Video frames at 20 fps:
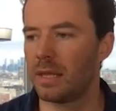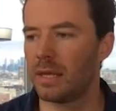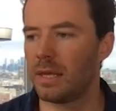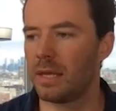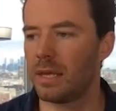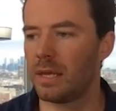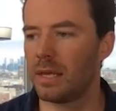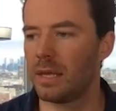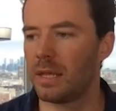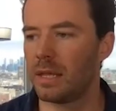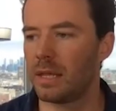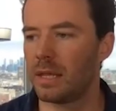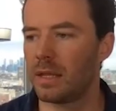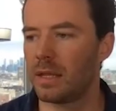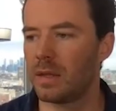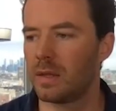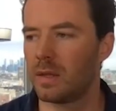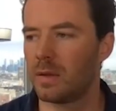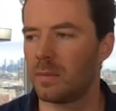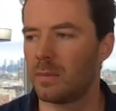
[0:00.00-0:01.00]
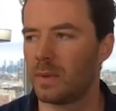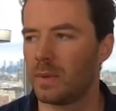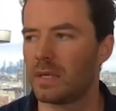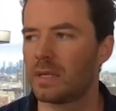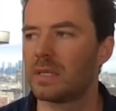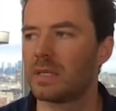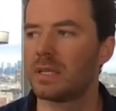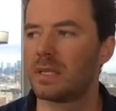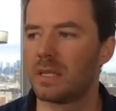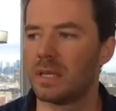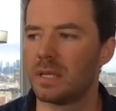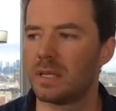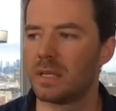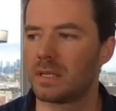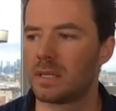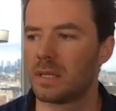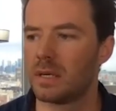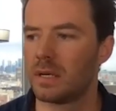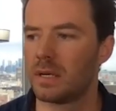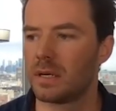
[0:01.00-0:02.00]
the business
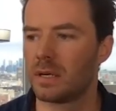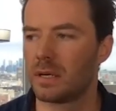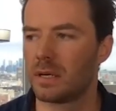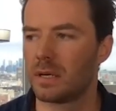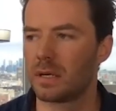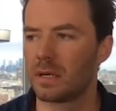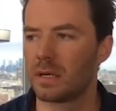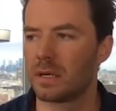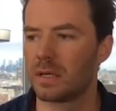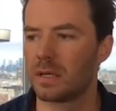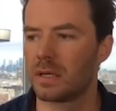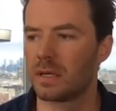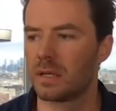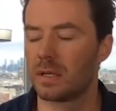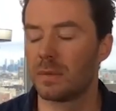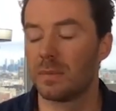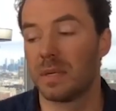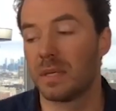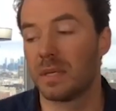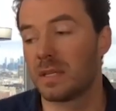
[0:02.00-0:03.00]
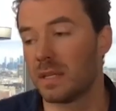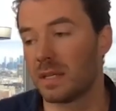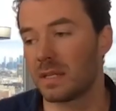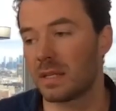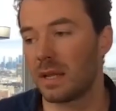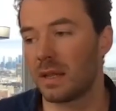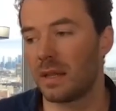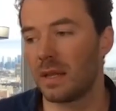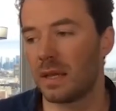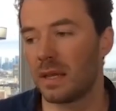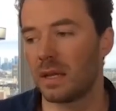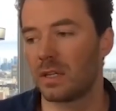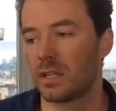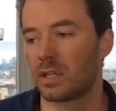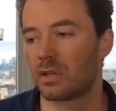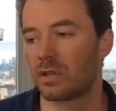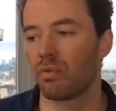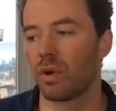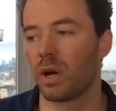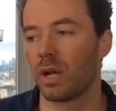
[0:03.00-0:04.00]
is the business. I think it
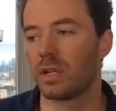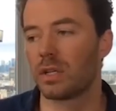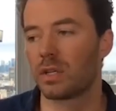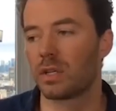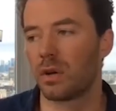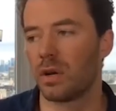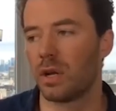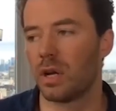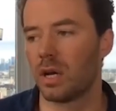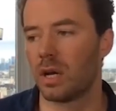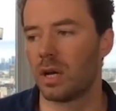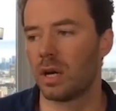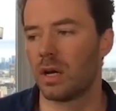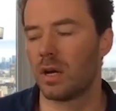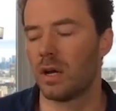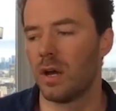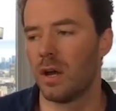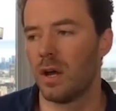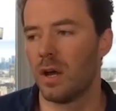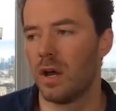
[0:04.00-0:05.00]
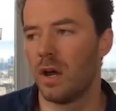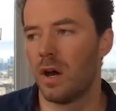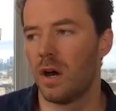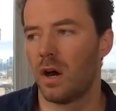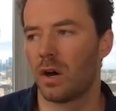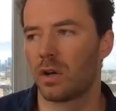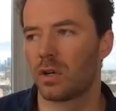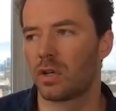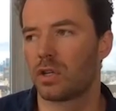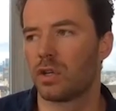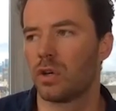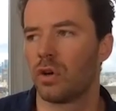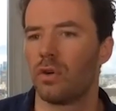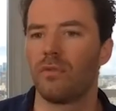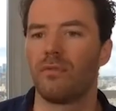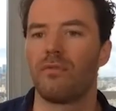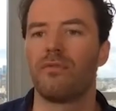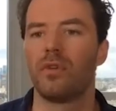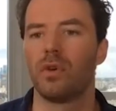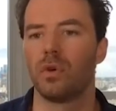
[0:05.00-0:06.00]
just runs on a certain
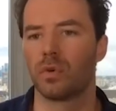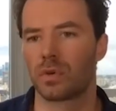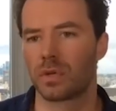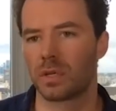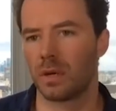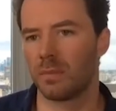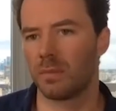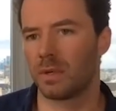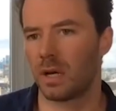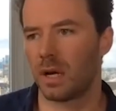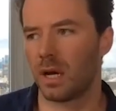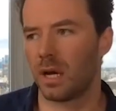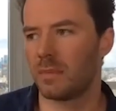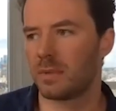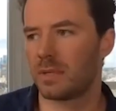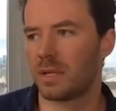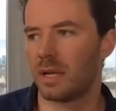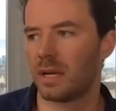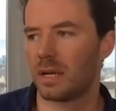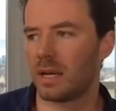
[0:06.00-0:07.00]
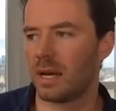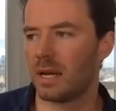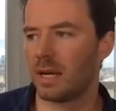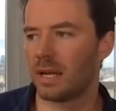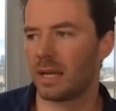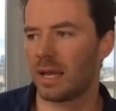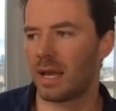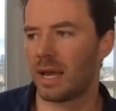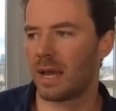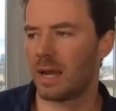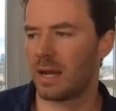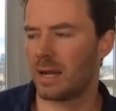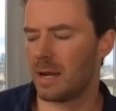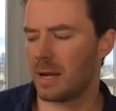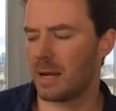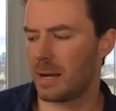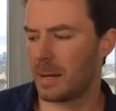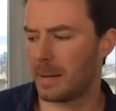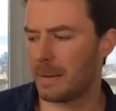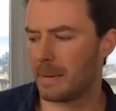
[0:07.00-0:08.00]
fuel sometimes and it
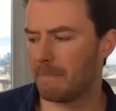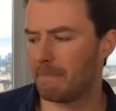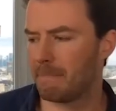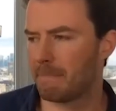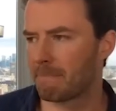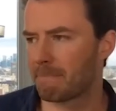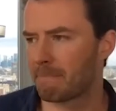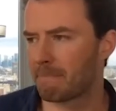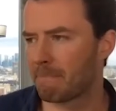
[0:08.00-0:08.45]
can